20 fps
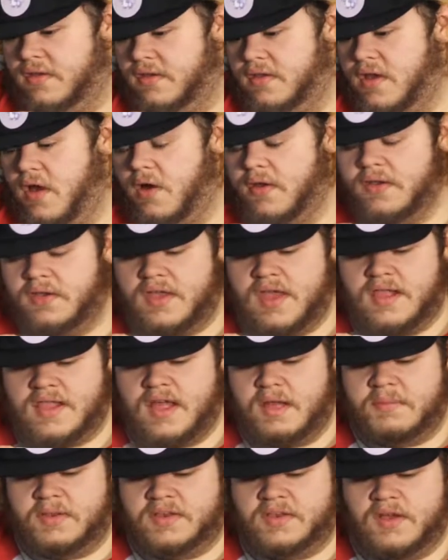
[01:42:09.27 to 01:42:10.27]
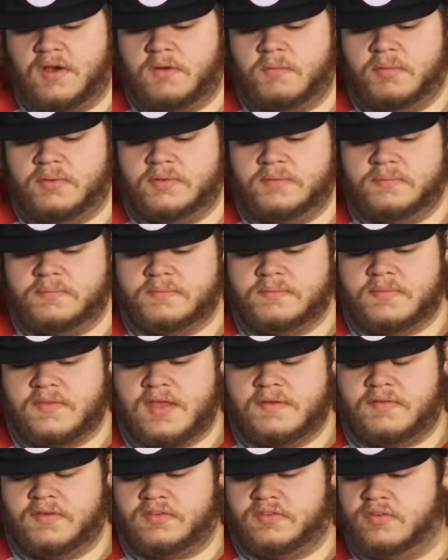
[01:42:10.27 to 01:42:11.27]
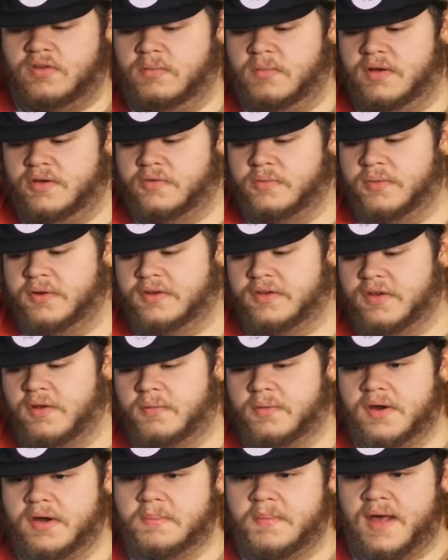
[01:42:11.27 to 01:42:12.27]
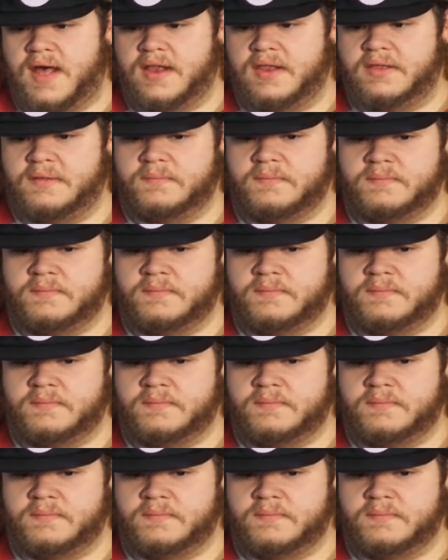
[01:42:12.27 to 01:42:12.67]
Oh, you can. That'd be dope. If it's too much work, don't worry about it.